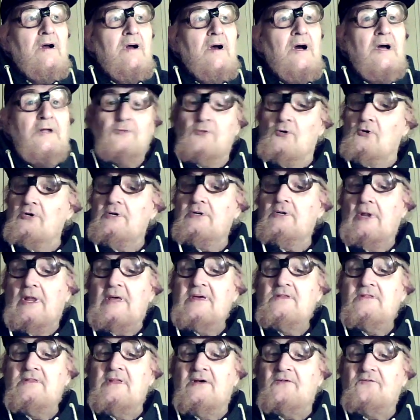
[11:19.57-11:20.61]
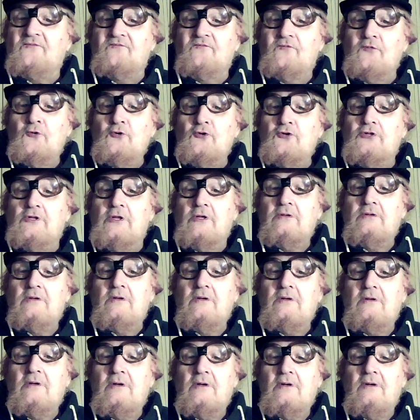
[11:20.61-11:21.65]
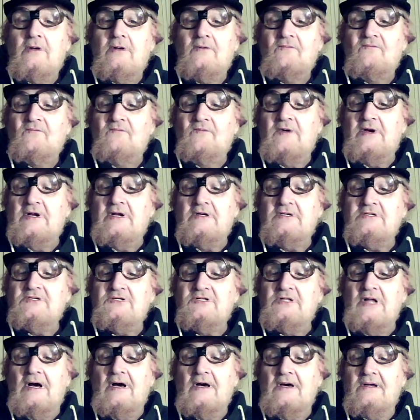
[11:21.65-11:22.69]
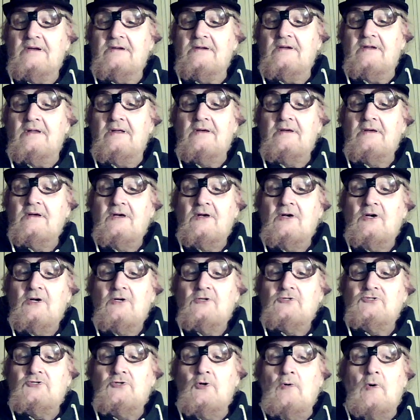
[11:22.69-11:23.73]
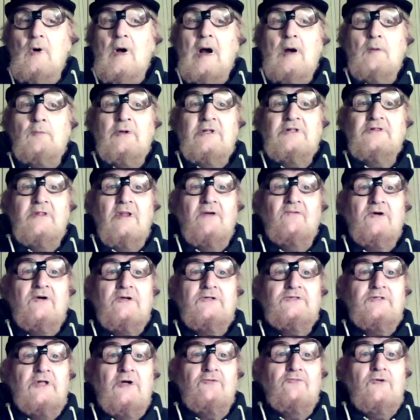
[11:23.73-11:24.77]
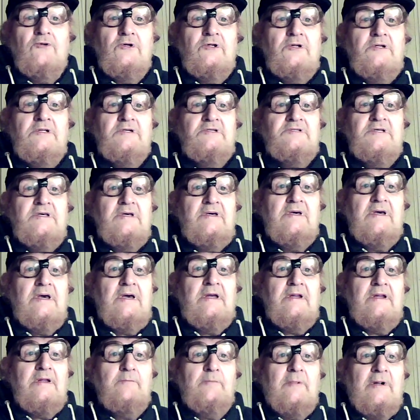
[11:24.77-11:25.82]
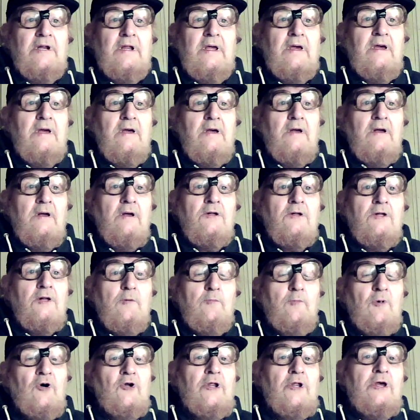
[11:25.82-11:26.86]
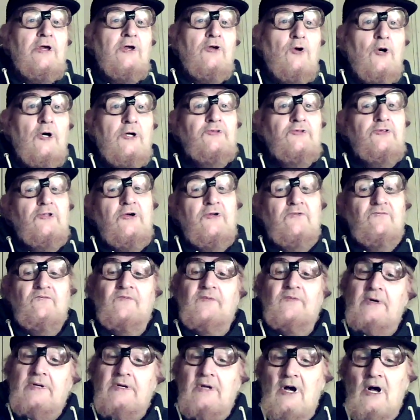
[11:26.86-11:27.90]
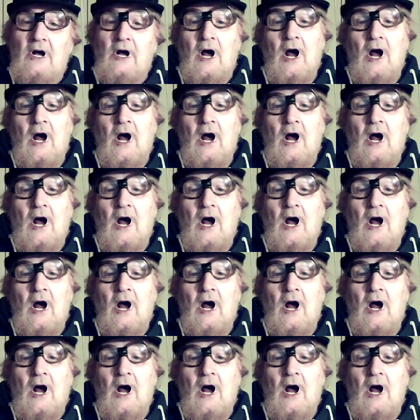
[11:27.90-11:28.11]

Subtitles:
I don't like their food, for a start. So I would never turn out to say to anybody, come on, you're going down for